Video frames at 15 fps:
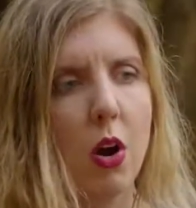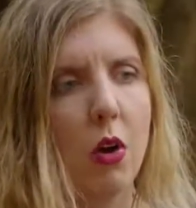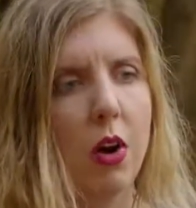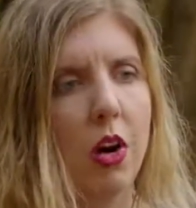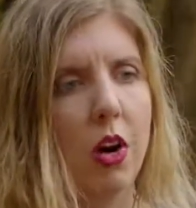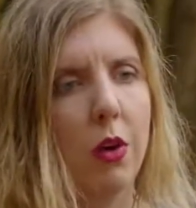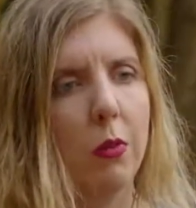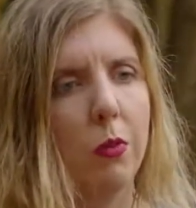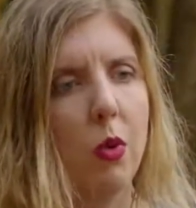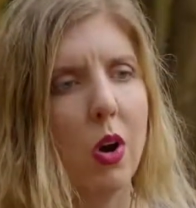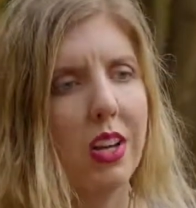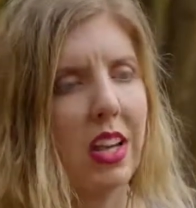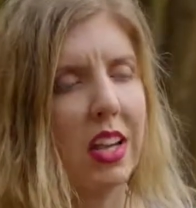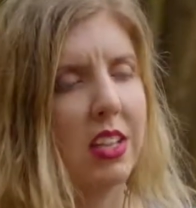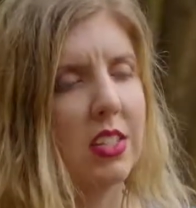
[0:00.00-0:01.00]

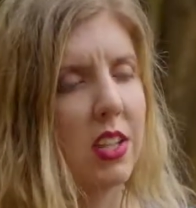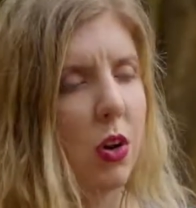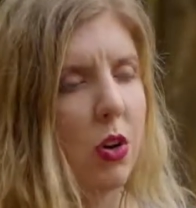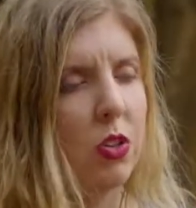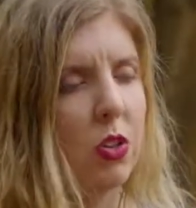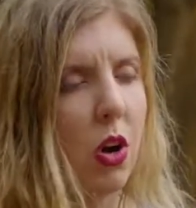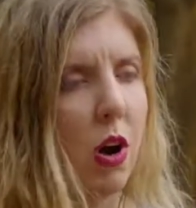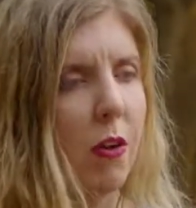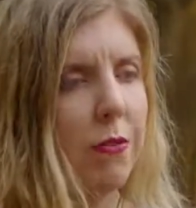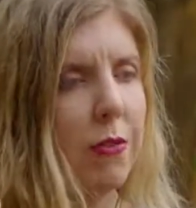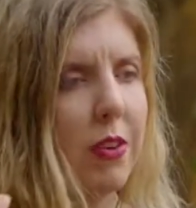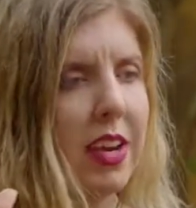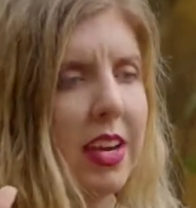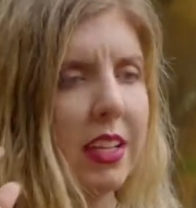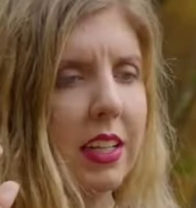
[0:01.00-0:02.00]
What is also
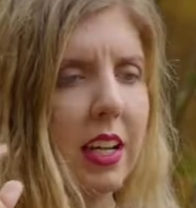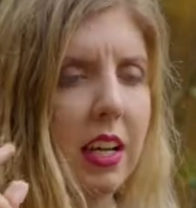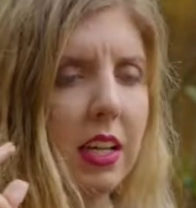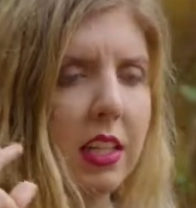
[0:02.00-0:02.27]
offering